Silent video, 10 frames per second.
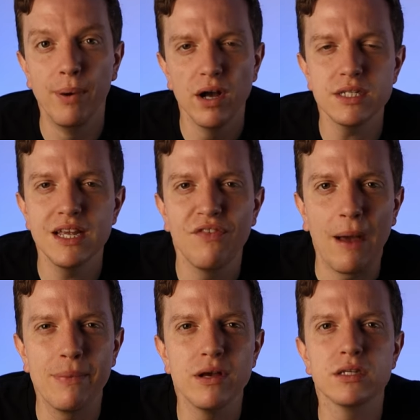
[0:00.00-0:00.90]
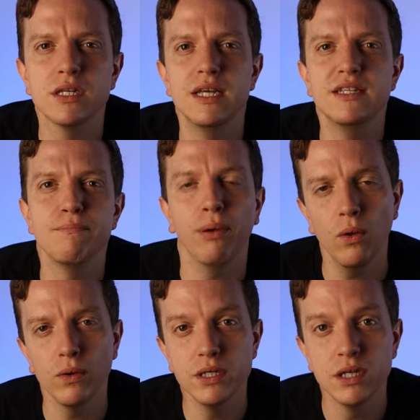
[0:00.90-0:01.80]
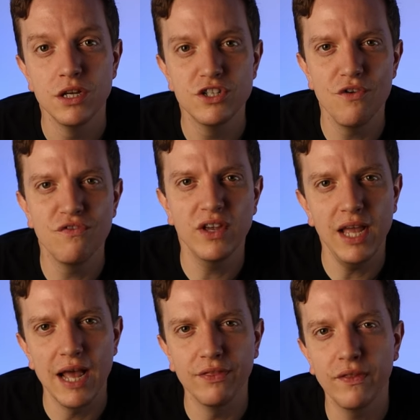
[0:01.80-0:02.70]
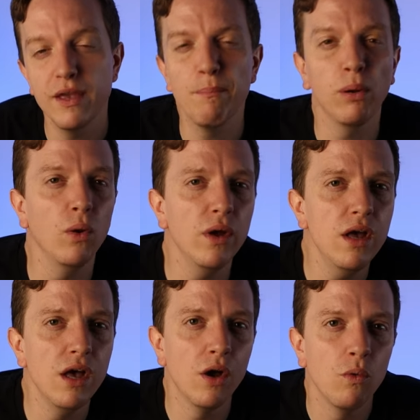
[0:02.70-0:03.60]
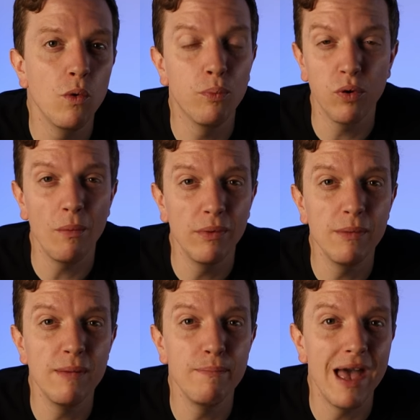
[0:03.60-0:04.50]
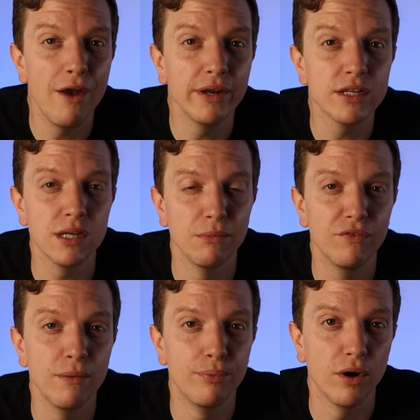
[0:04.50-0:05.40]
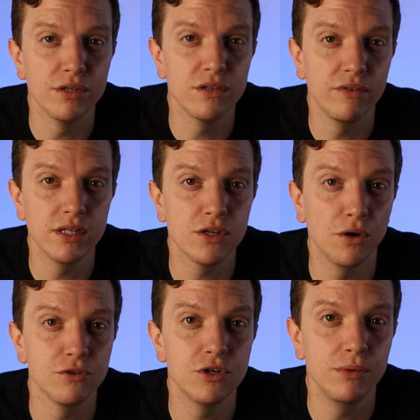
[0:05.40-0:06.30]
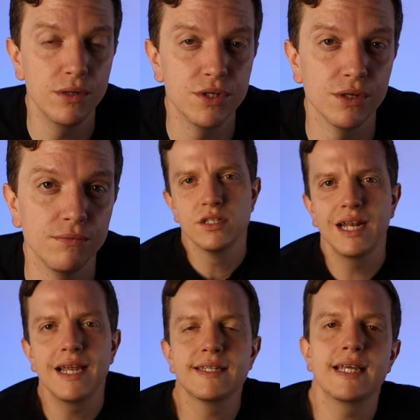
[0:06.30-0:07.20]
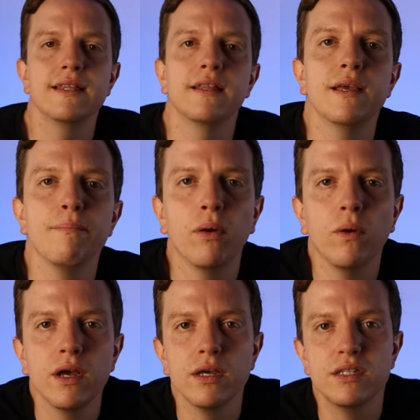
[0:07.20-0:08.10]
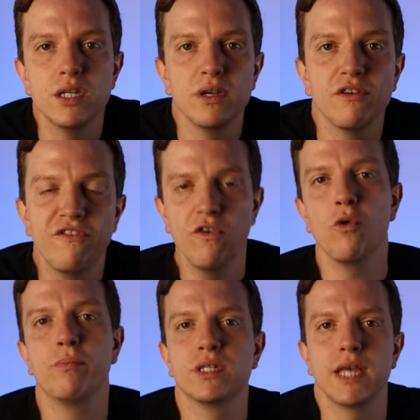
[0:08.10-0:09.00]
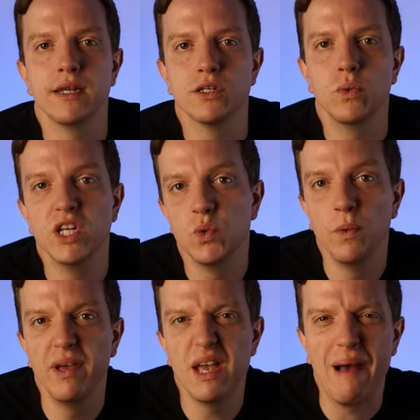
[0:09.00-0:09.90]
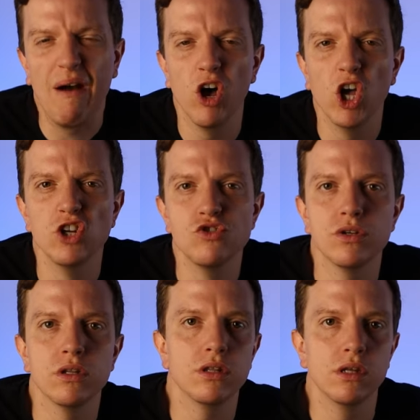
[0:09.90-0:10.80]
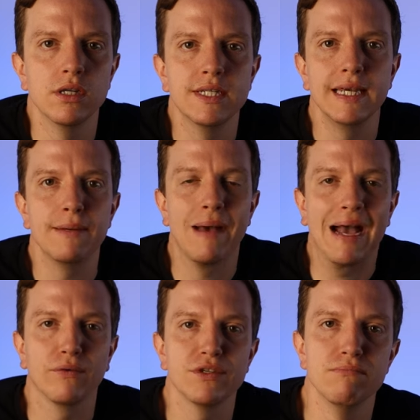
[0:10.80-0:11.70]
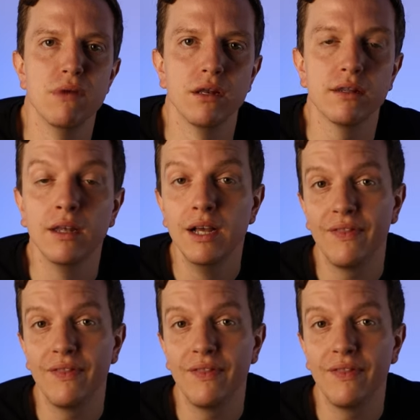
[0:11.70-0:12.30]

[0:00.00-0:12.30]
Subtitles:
But if that person is employed, don't forget that the employer will probably be bearing some of the brunt of this contribution. So let's say that the employer is doing 4%, which would be about £113 a month.